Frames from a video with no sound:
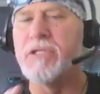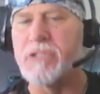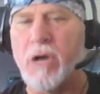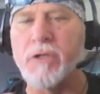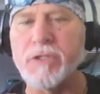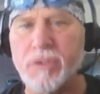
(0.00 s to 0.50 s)

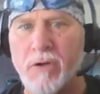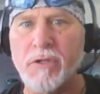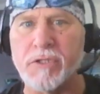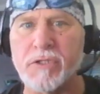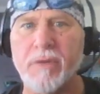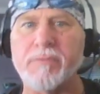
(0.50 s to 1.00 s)
Don't your
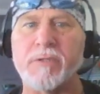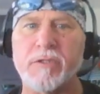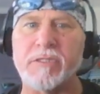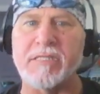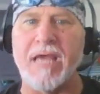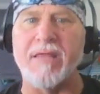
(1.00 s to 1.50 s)
own
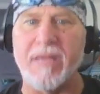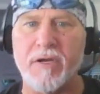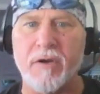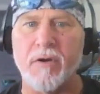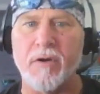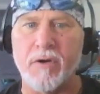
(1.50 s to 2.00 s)
scriptures say that
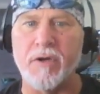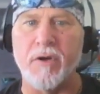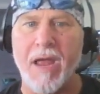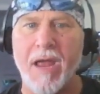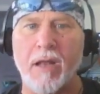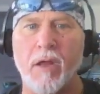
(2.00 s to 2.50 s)
you're
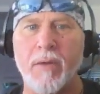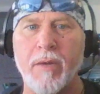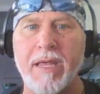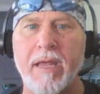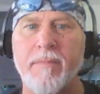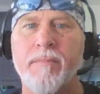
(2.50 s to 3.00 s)

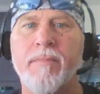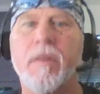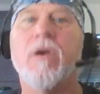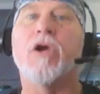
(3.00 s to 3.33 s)
Elohim,